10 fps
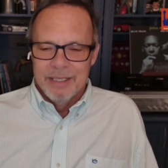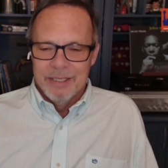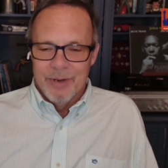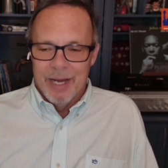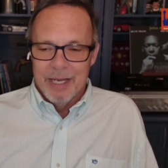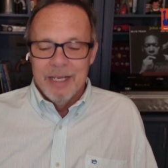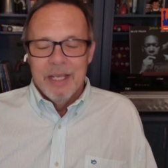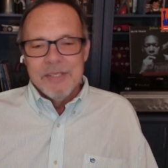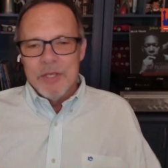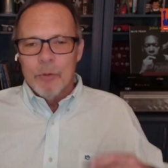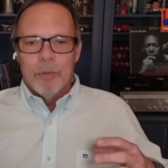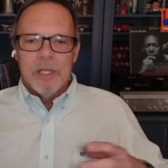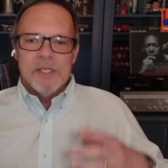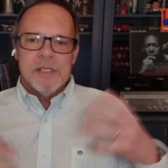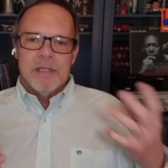Right. So
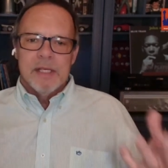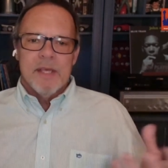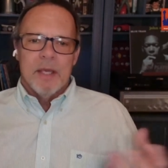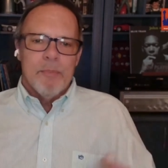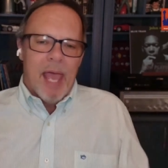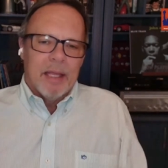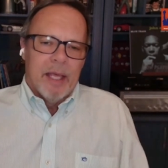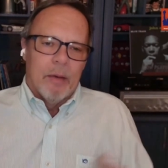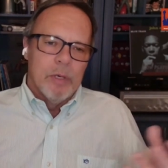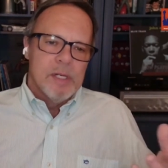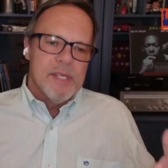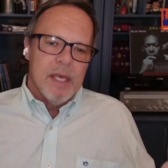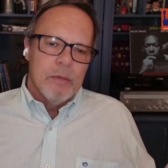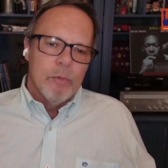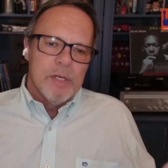let's let's unpack that. What does
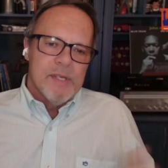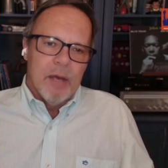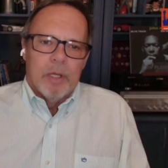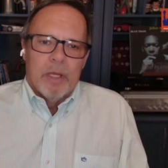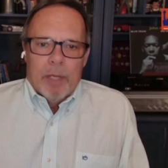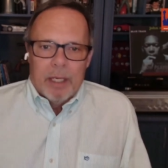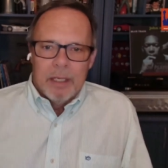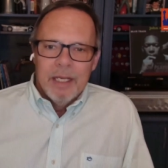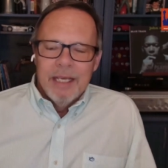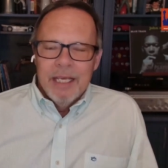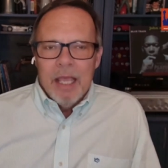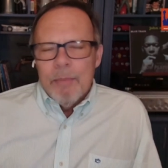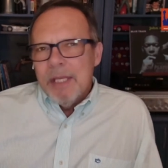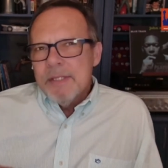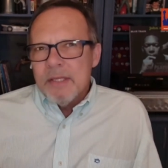that what does that really mean? It
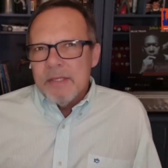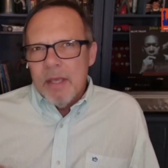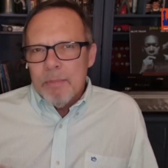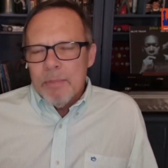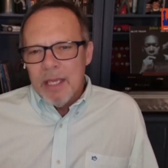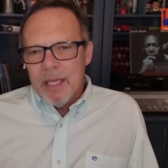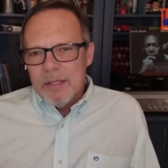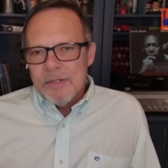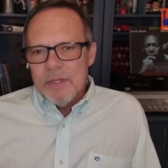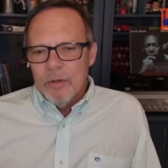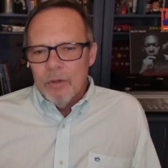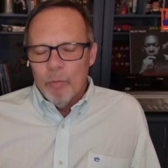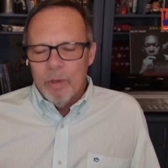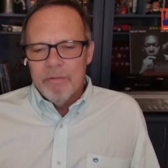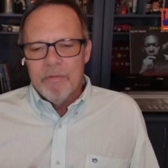means that some things
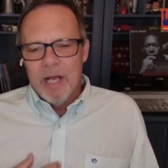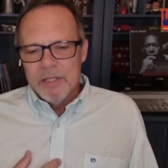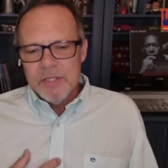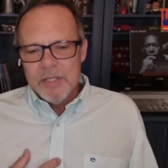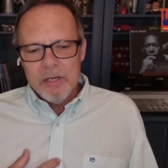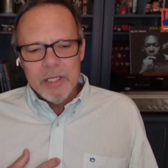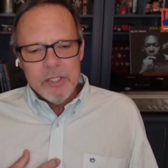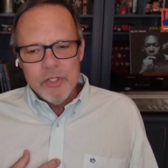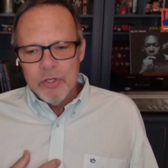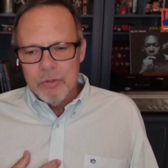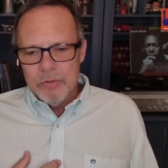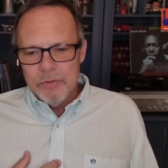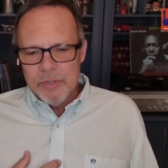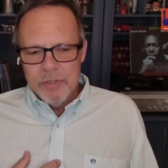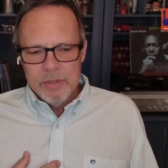we voluntarily
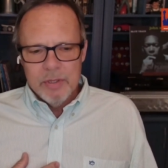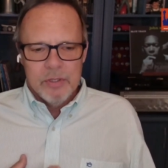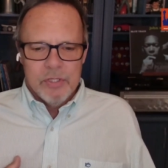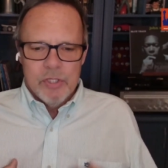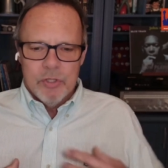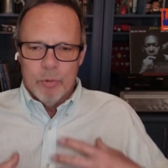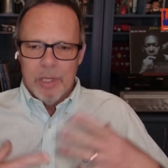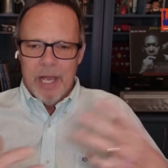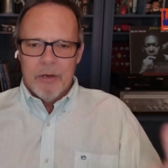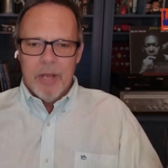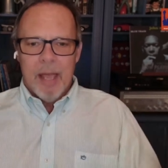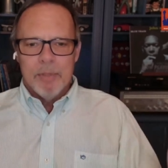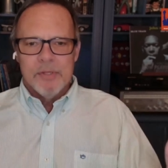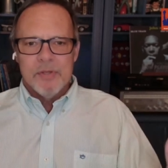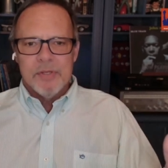choose to allow to
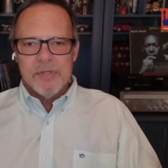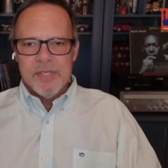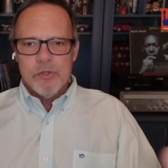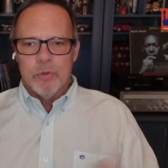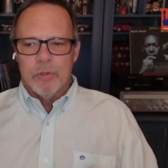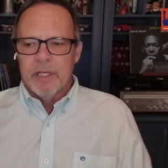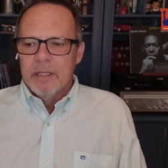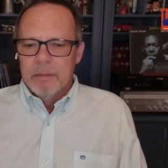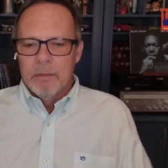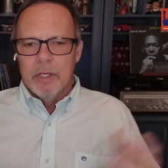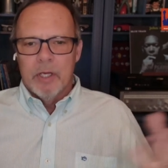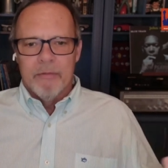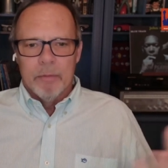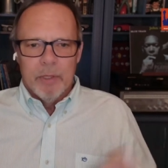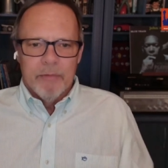happen centrally
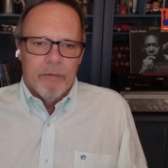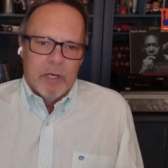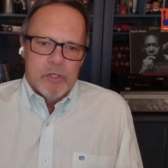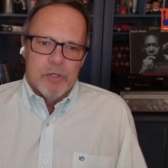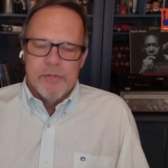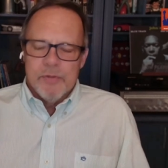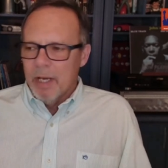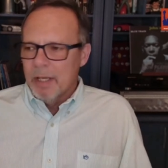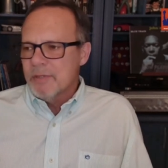government functions, right?